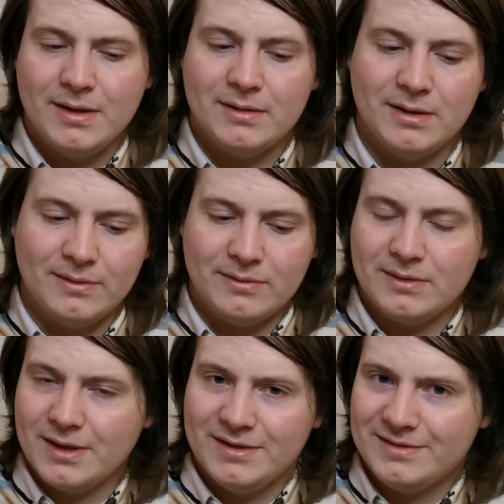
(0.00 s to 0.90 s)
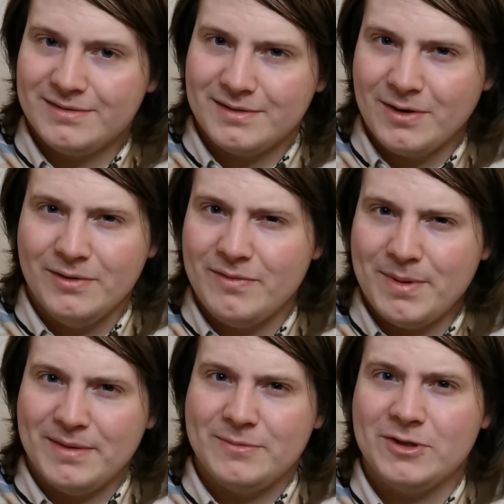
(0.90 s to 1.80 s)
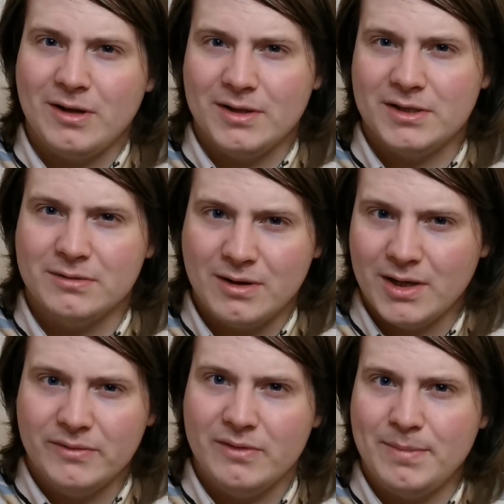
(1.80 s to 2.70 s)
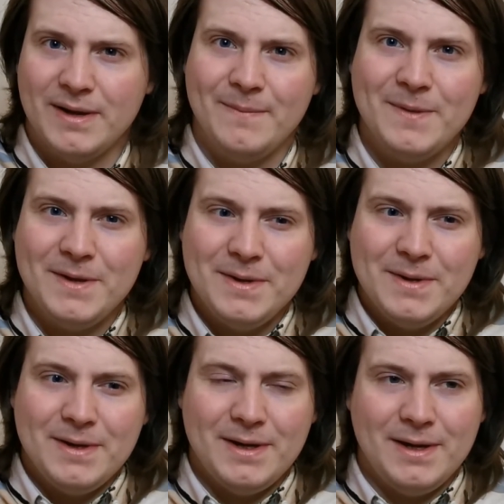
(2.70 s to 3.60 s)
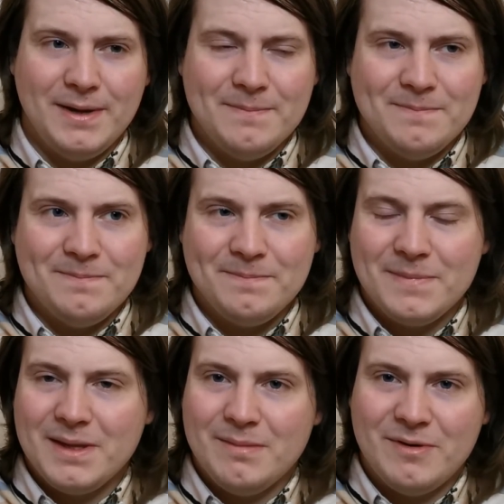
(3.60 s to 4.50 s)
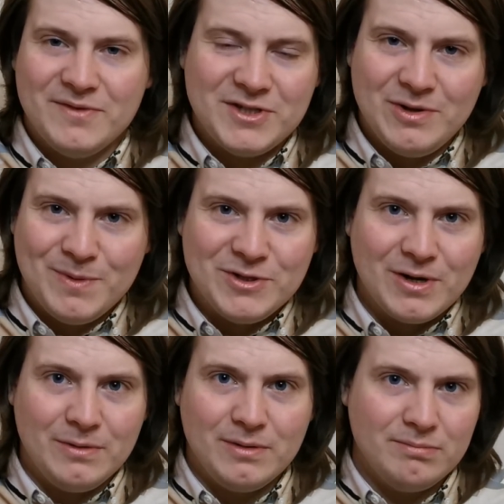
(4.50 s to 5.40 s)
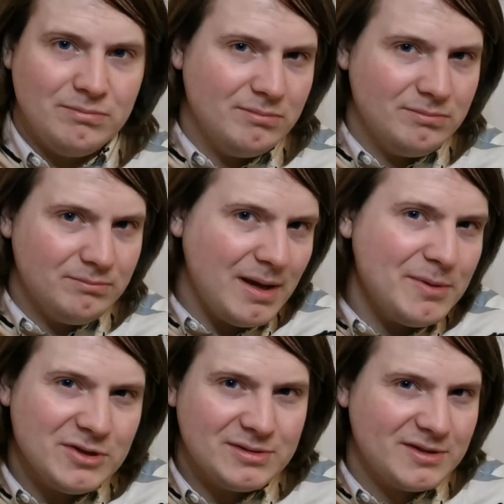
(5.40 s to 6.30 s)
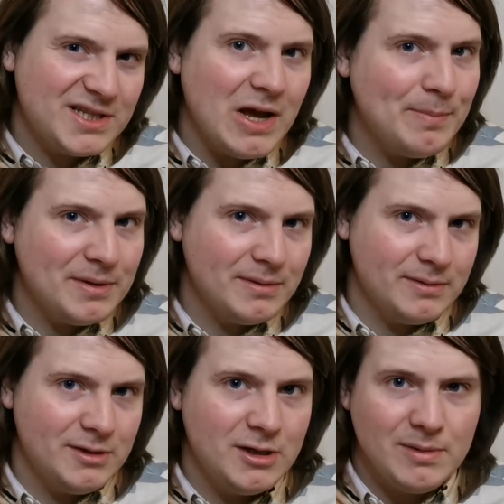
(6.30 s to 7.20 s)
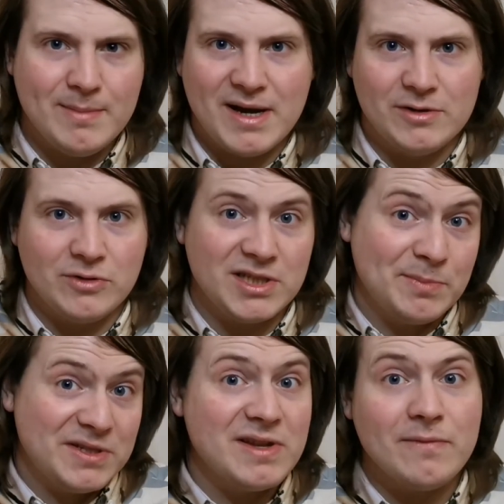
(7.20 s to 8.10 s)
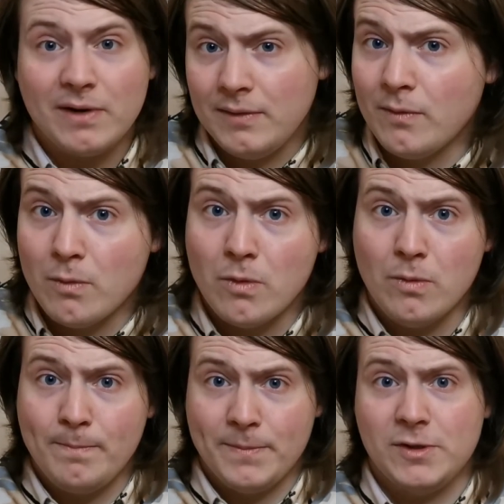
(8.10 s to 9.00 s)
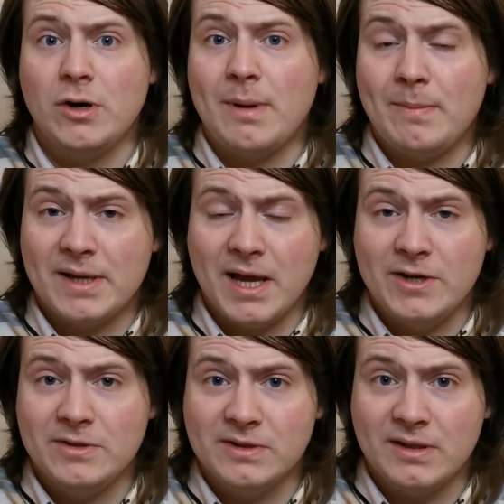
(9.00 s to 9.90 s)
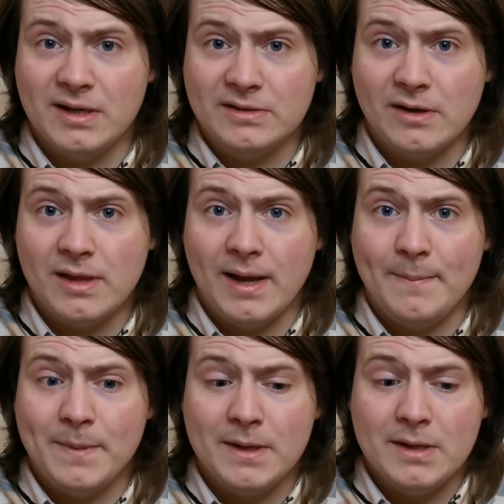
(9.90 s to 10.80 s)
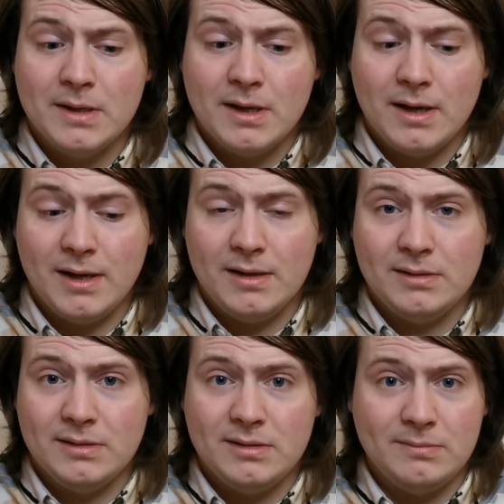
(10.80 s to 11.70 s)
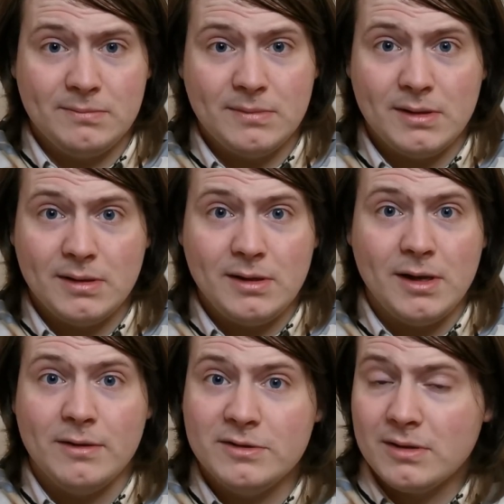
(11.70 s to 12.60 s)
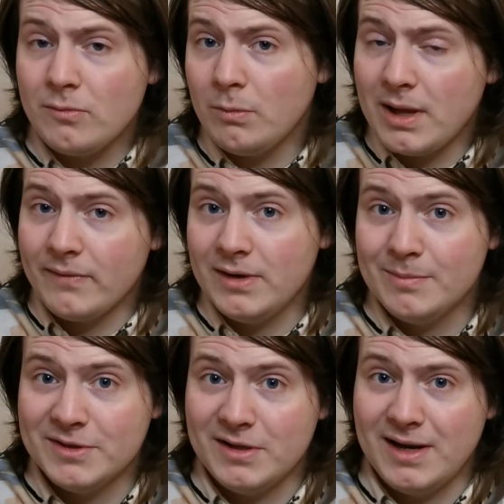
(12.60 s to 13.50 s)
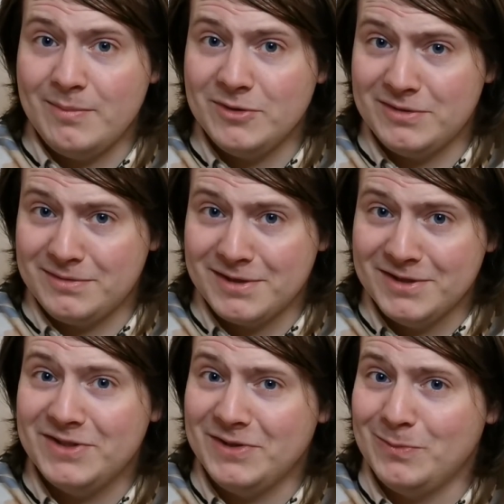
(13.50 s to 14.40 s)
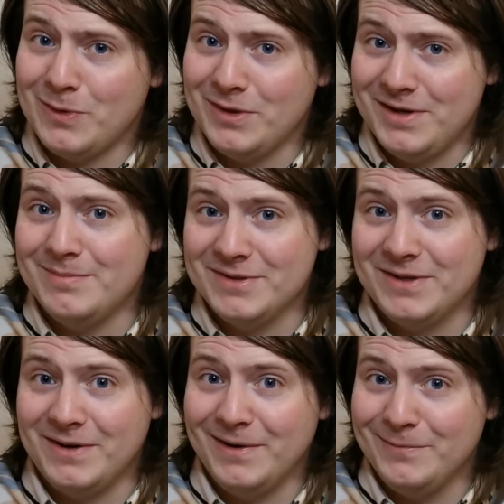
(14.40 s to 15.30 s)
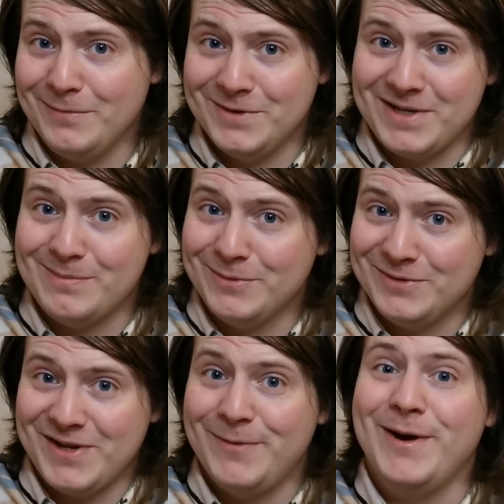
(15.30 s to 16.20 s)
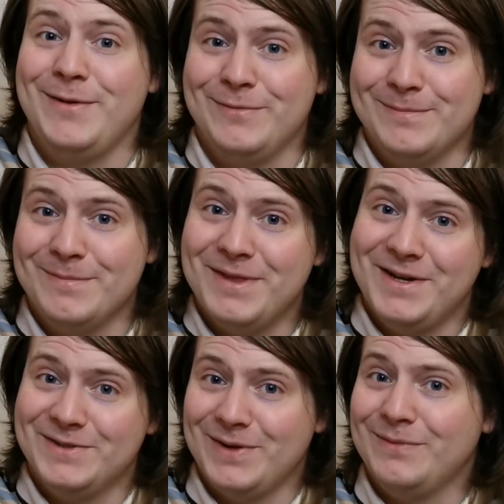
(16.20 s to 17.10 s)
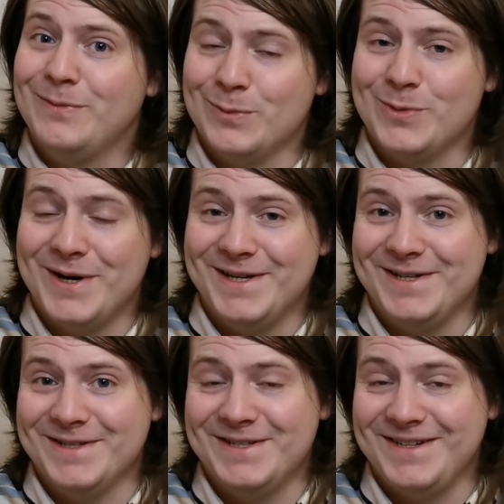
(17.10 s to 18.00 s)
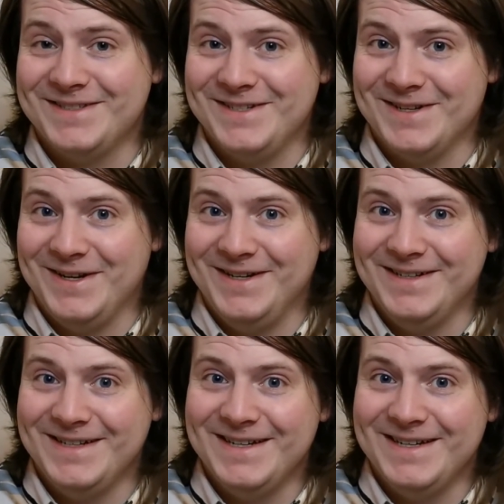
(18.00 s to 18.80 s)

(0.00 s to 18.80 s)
that is kind of a bit childish or kind of a bit of a stupid joke, maybe just set up a new email address specifically for job applications and things like that. And there's nothing wrong with having numbers in the name. Just consider what the numbers are. For example, stay away from things like 420 and 69.